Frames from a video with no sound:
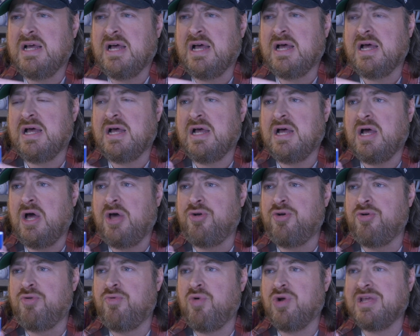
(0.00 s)
Uh,
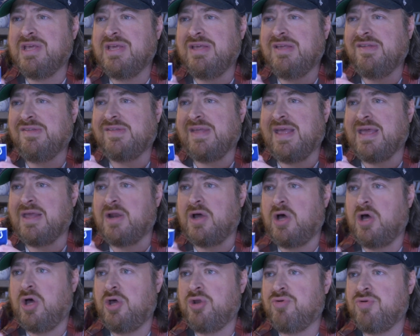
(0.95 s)
100 rookies and
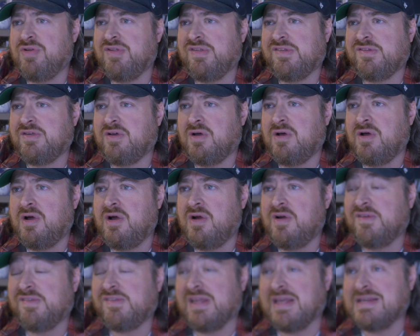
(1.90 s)
100
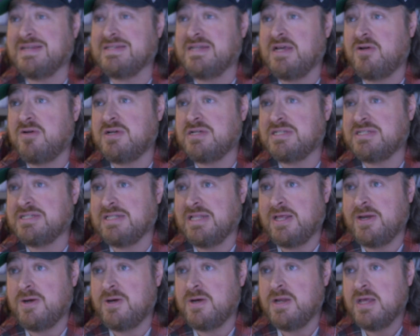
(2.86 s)
stars, and Darius
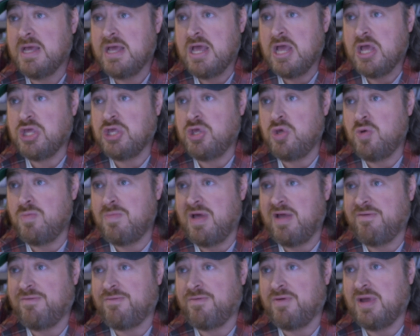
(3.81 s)
Leonard, you,
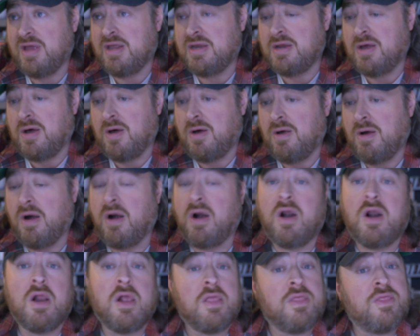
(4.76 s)
my friend,
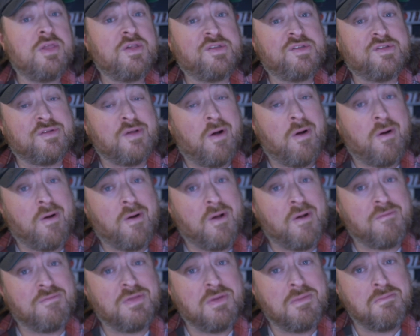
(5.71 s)
are the star
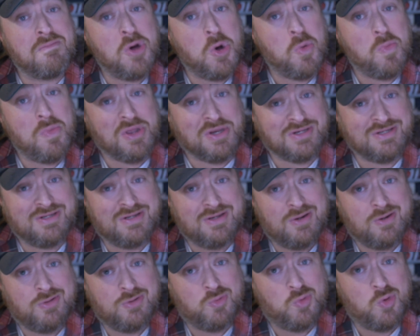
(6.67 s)
of the moment.
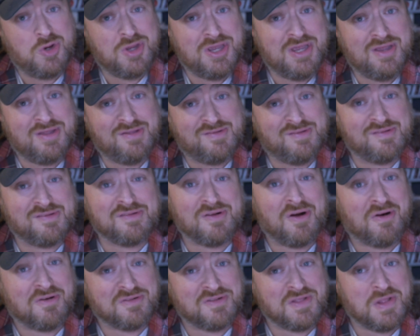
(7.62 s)
Rookies rookie is in
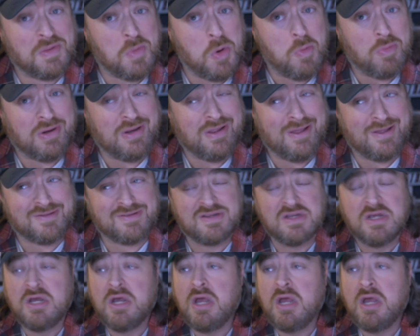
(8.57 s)
stars at the moment, yes.